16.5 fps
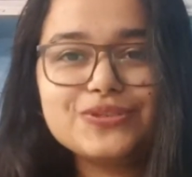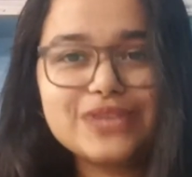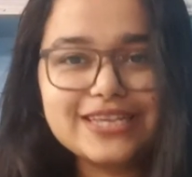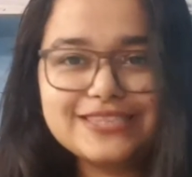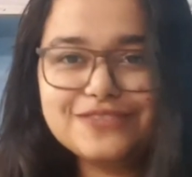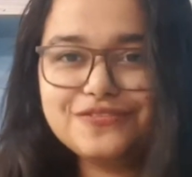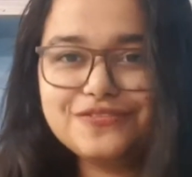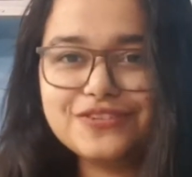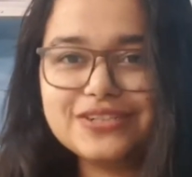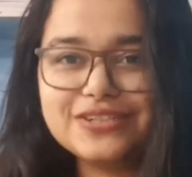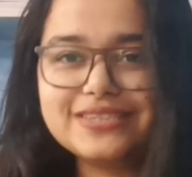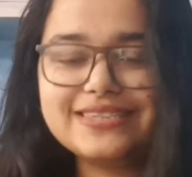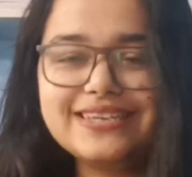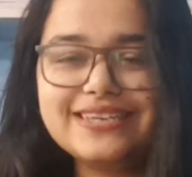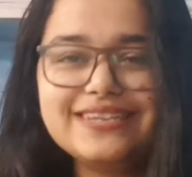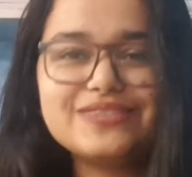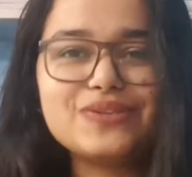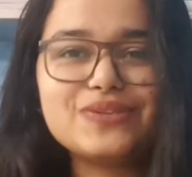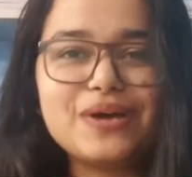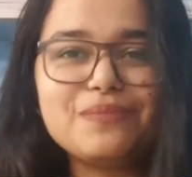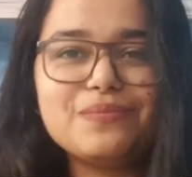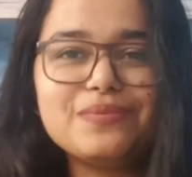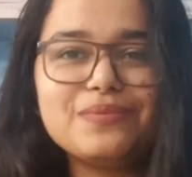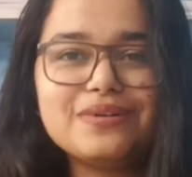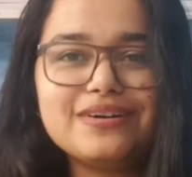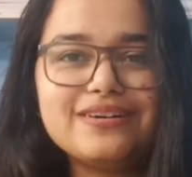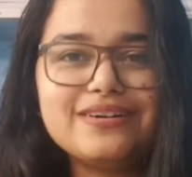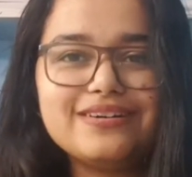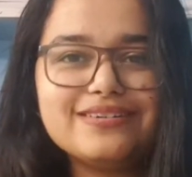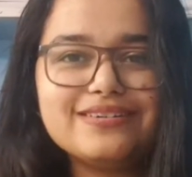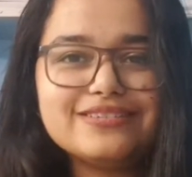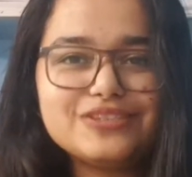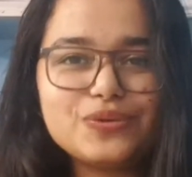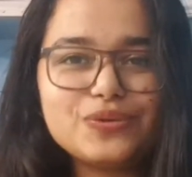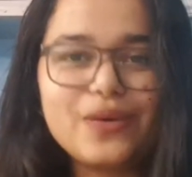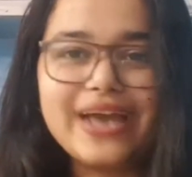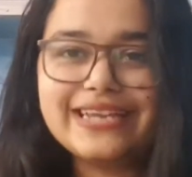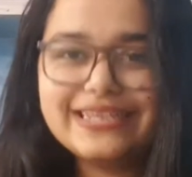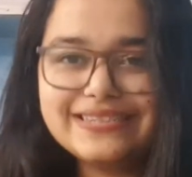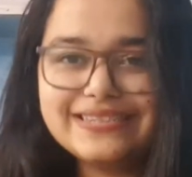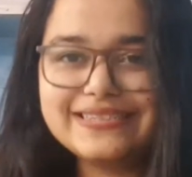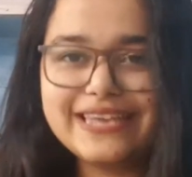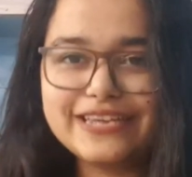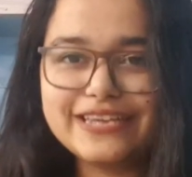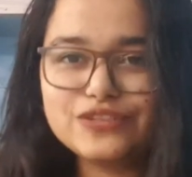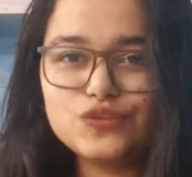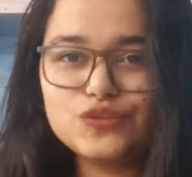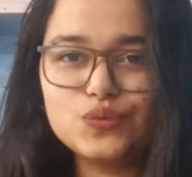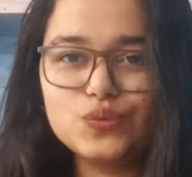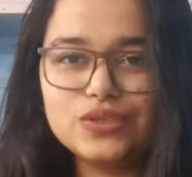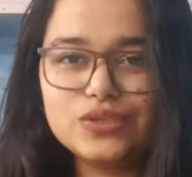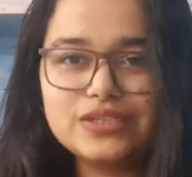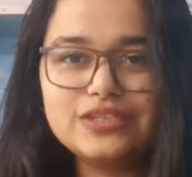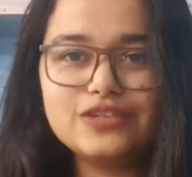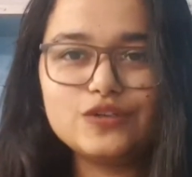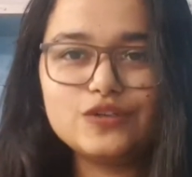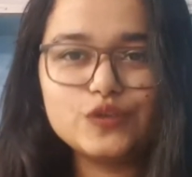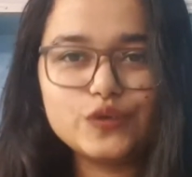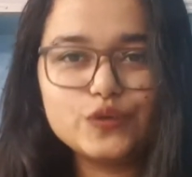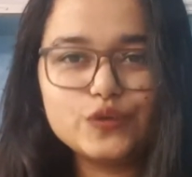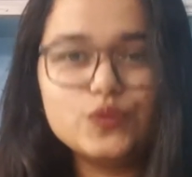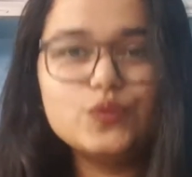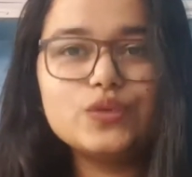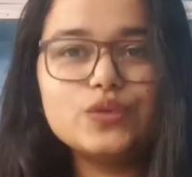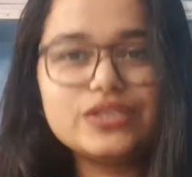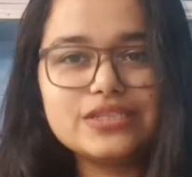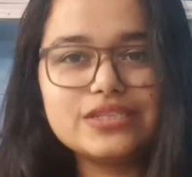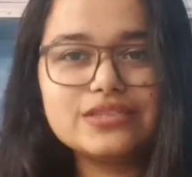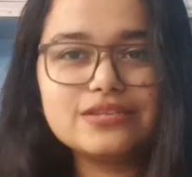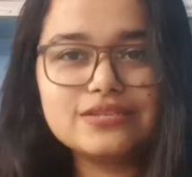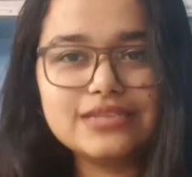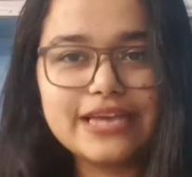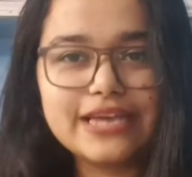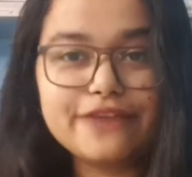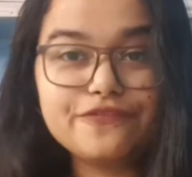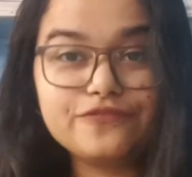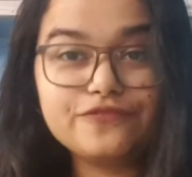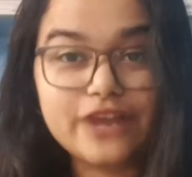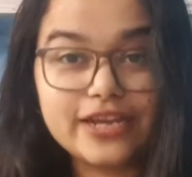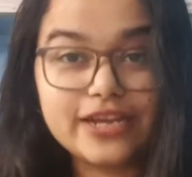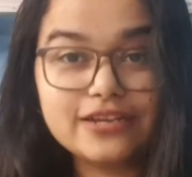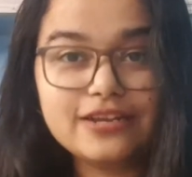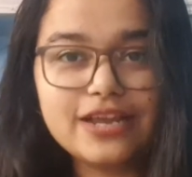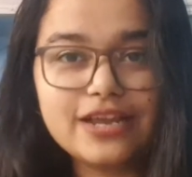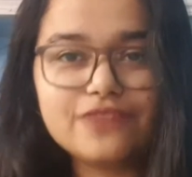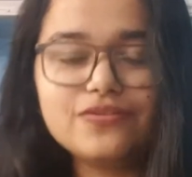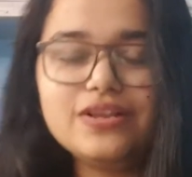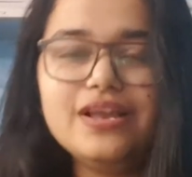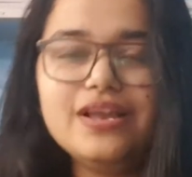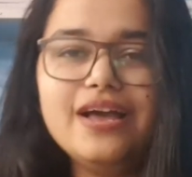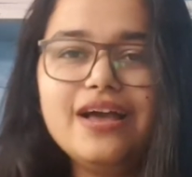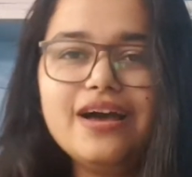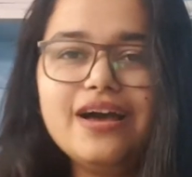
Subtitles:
So that's the first thing. So any CA student who is in the CA final level